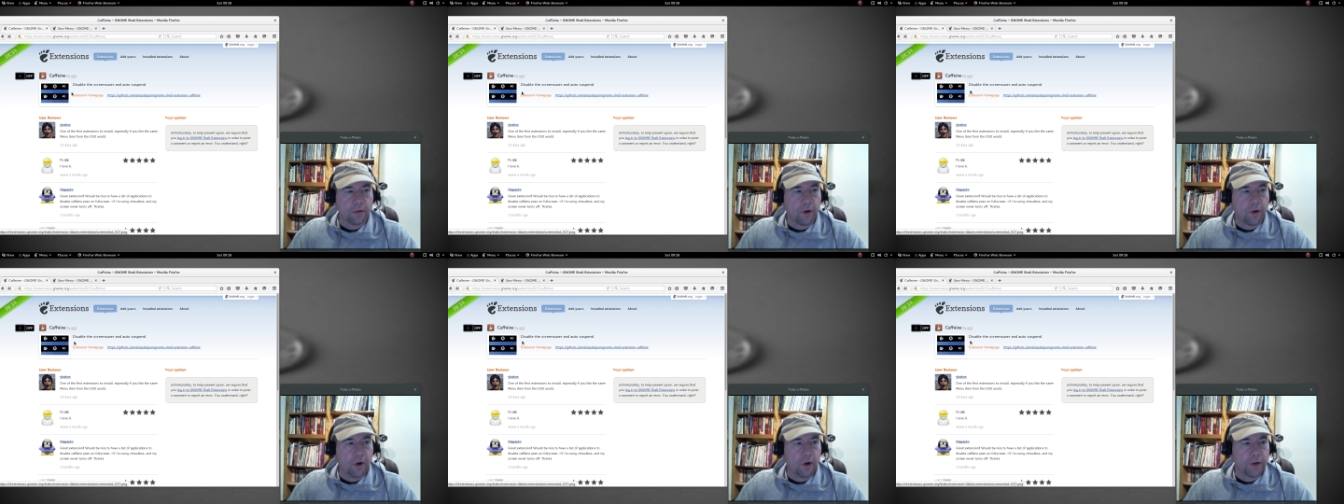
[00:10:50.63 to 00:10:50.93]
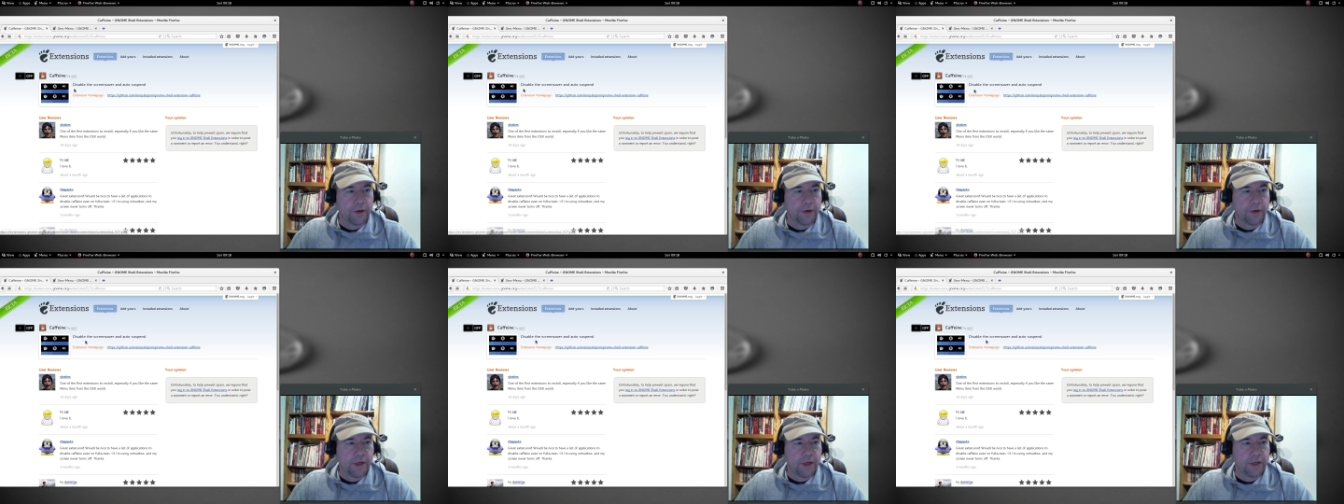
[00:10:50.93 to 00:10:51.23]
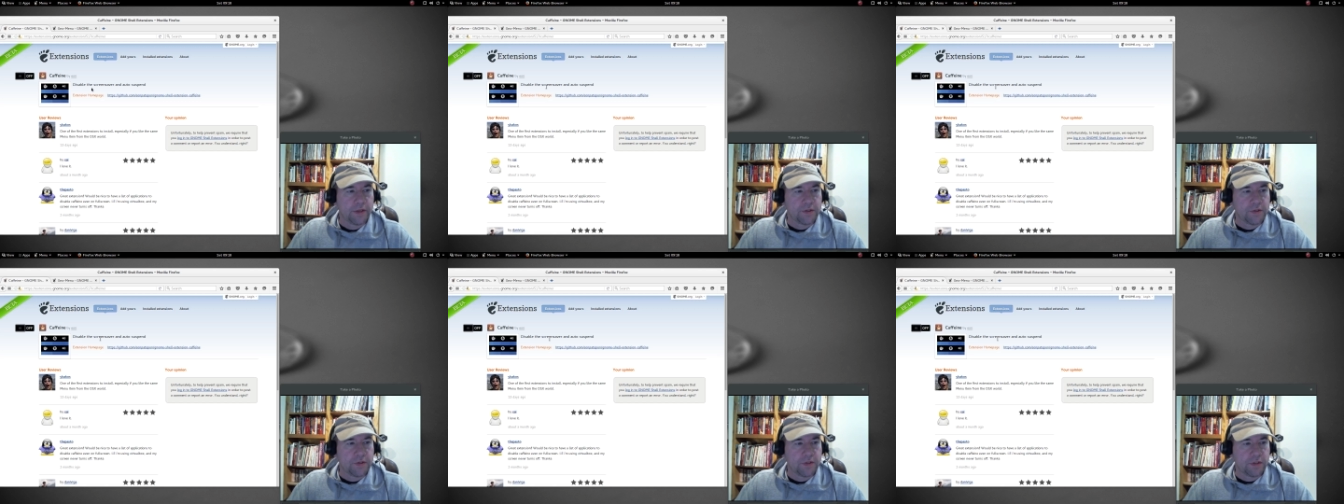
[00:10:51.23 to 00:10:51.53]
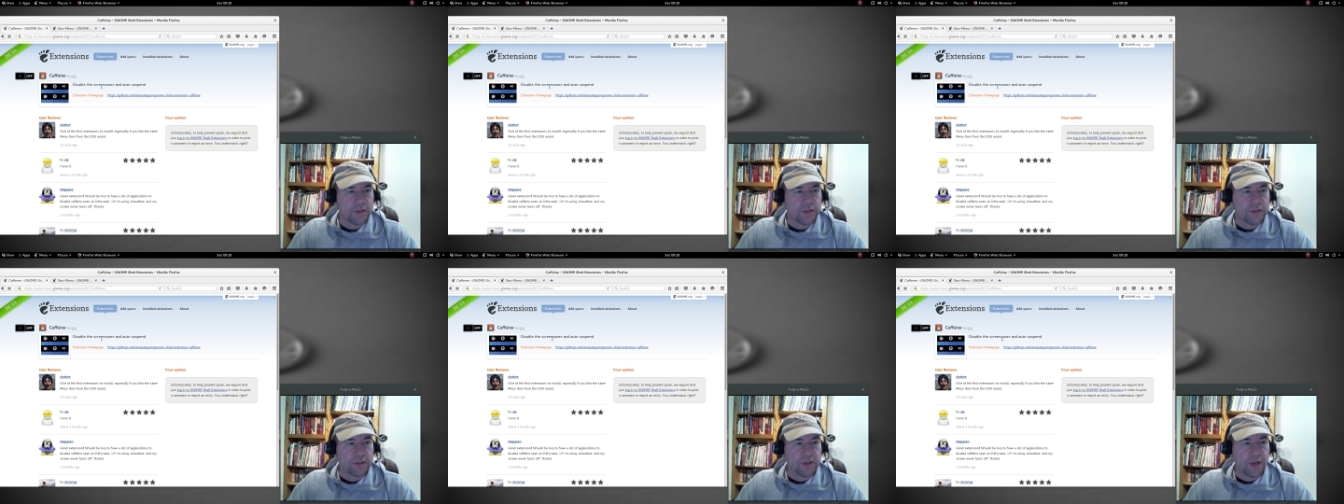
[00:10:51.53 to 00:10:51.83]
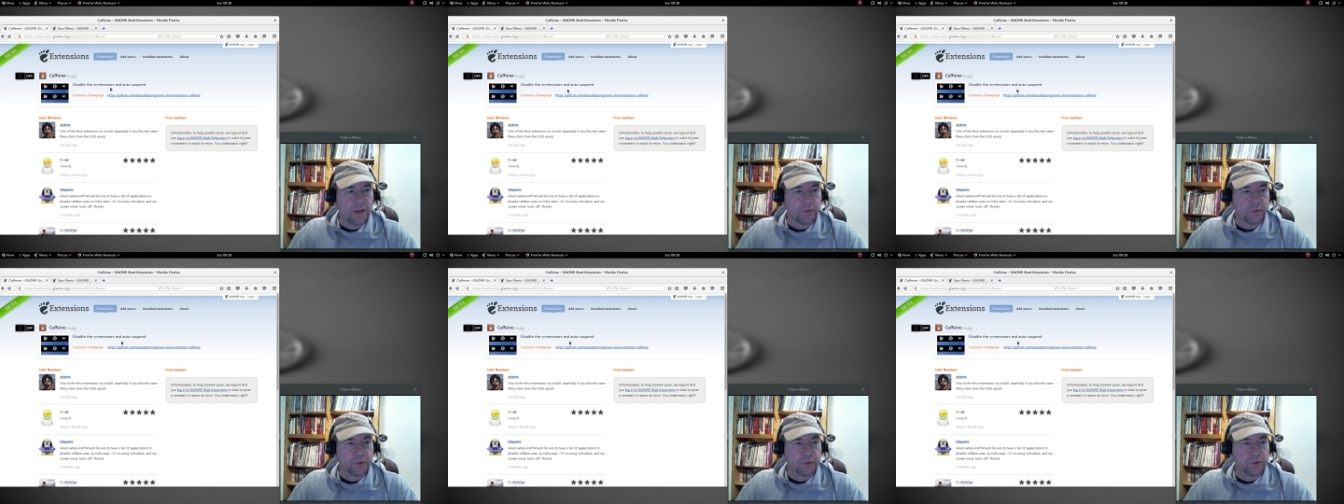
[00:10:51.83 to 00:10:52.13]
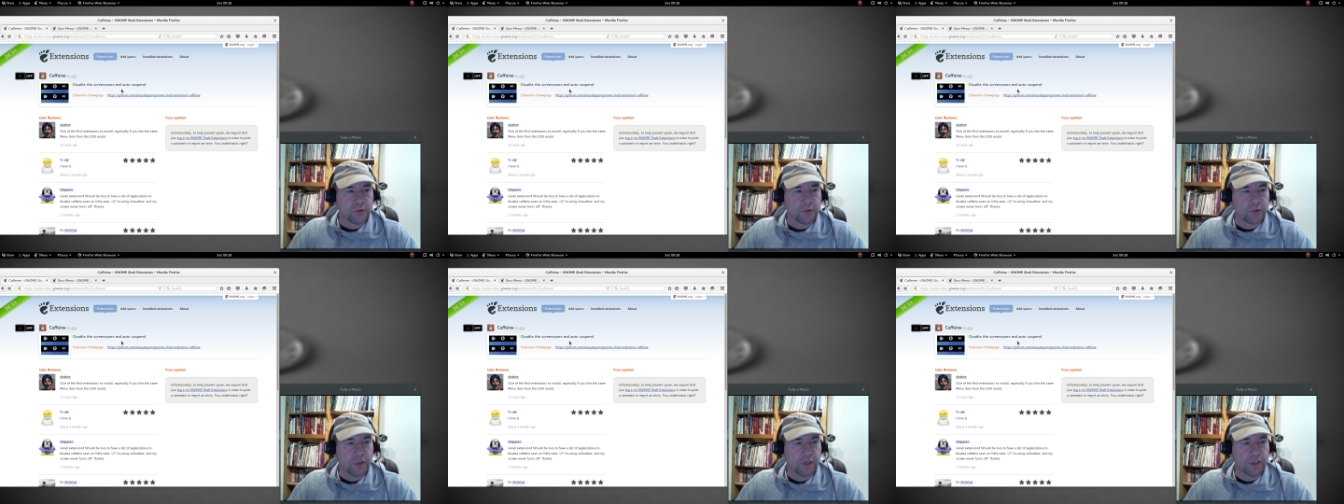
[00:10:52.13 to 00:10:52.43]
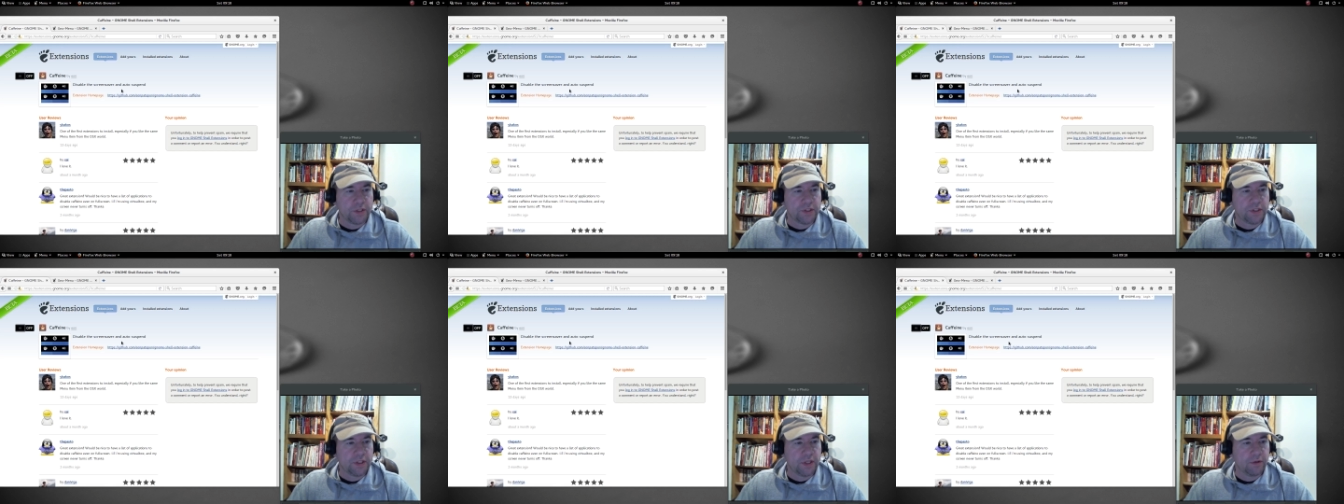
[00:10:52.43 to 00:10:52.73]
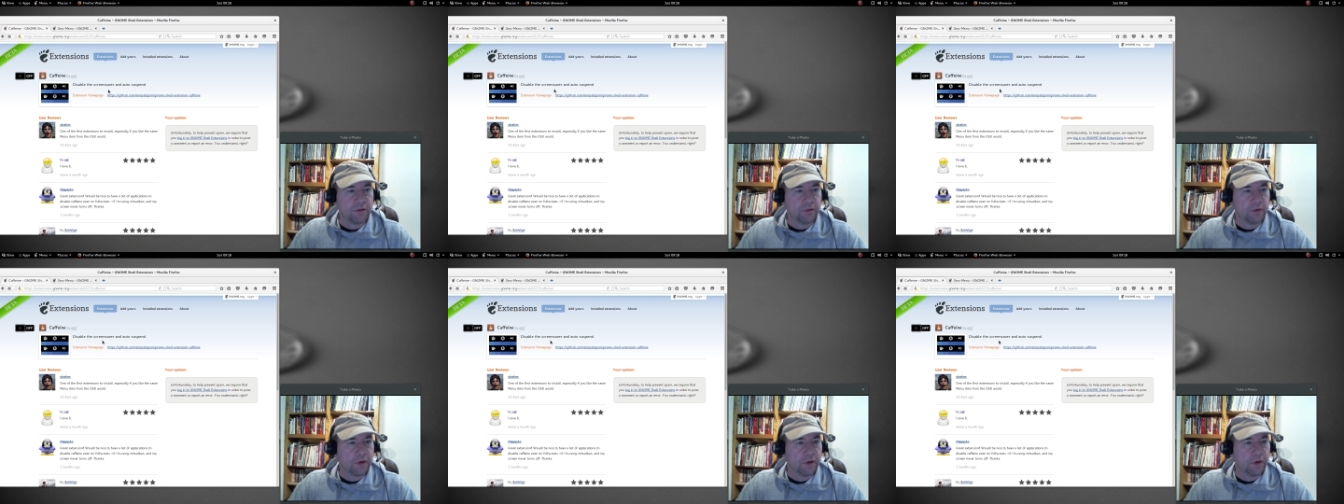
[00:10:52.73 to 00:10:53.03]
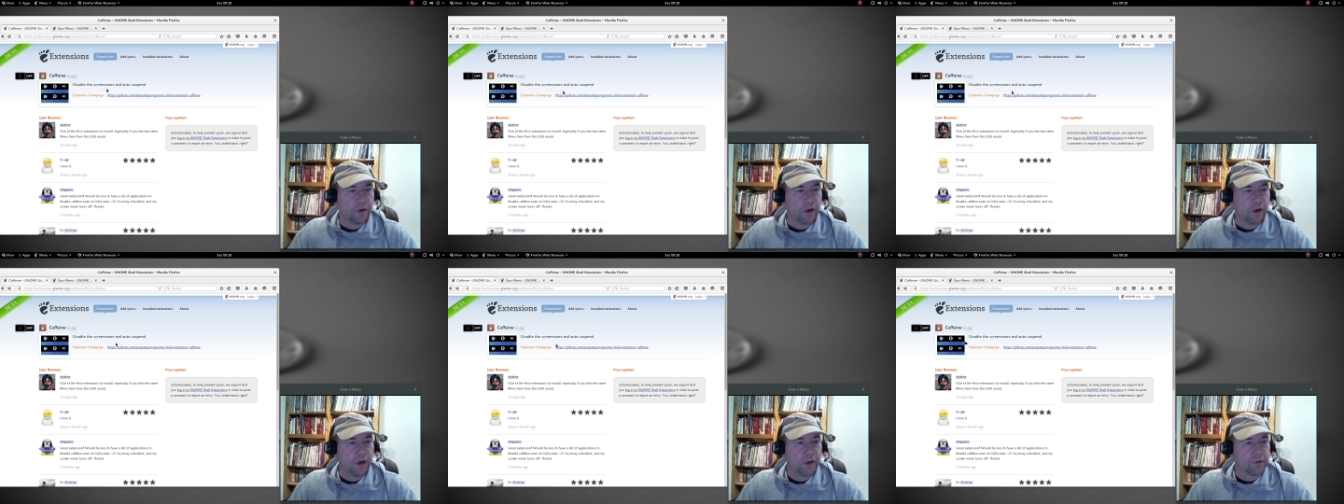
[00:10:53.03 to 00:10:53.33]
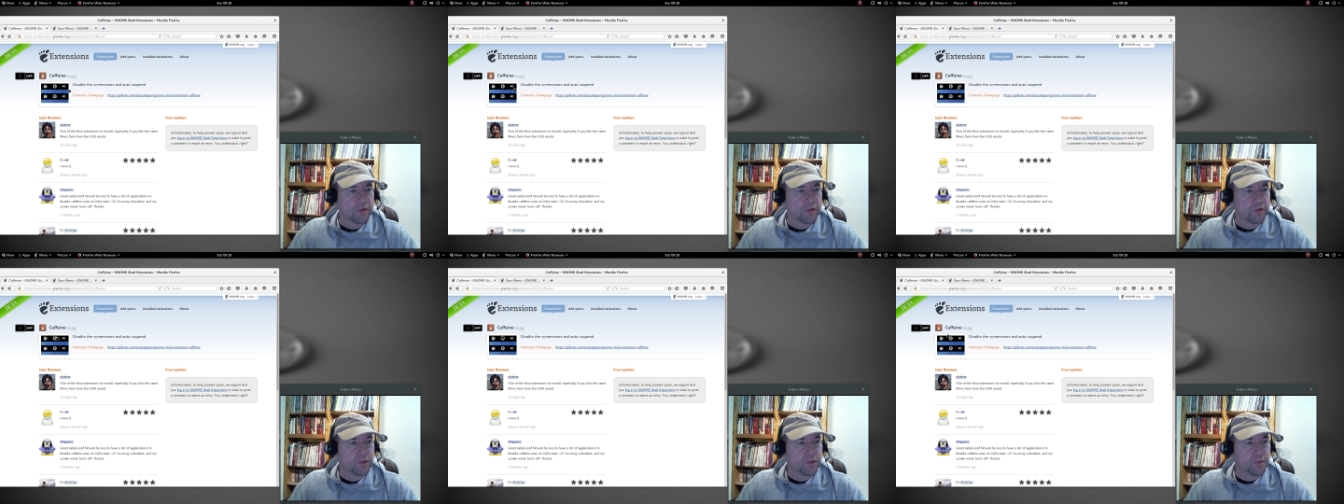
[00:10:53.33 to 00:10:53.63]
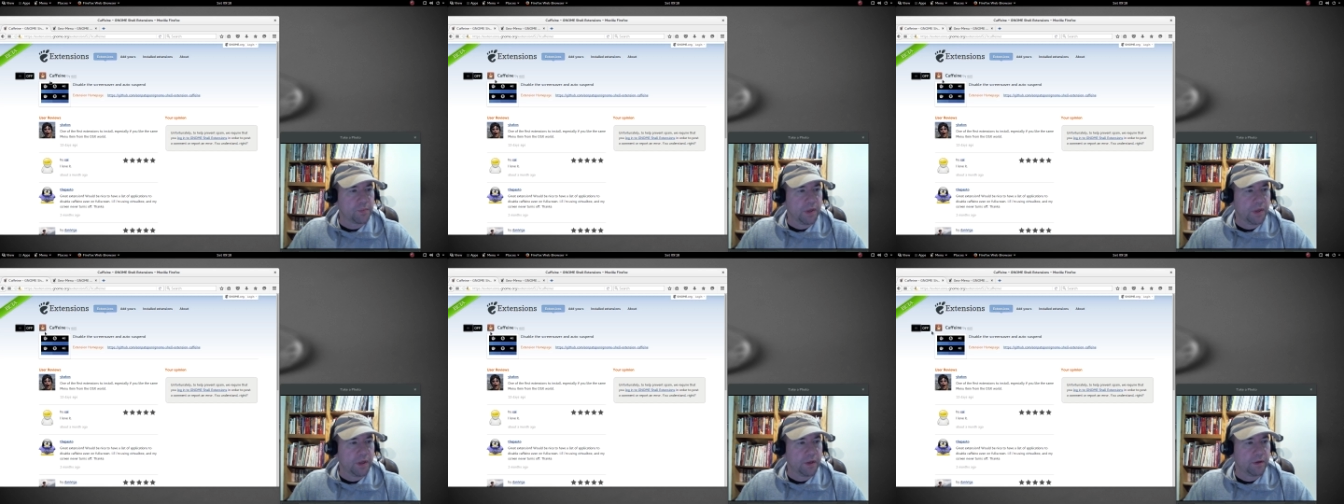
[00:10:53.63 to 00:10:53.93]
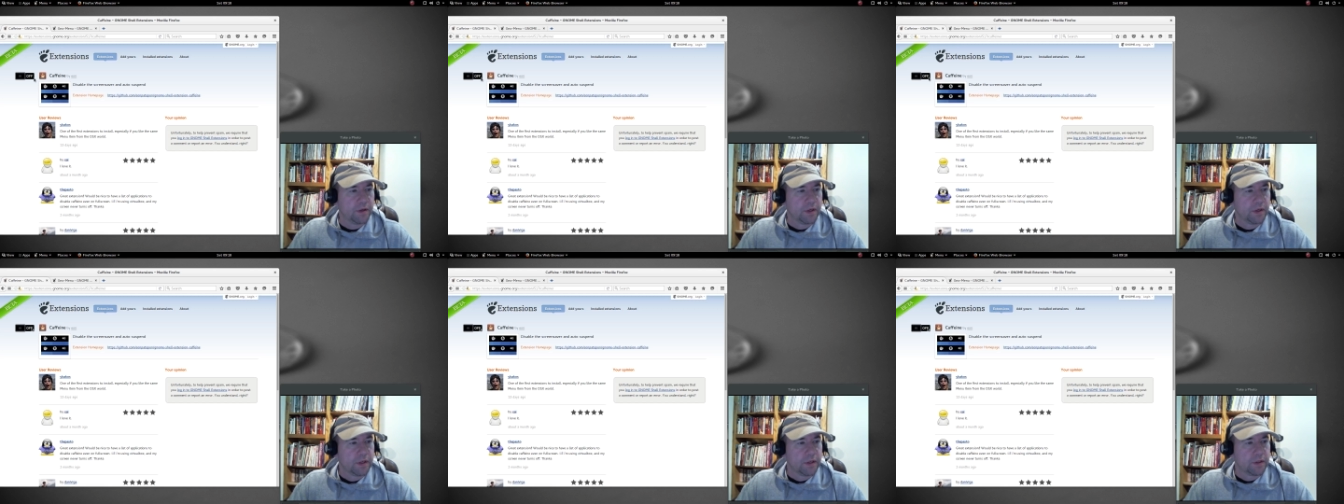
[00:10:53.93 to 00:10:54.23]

all it does is disables the screensaver and auto suspend.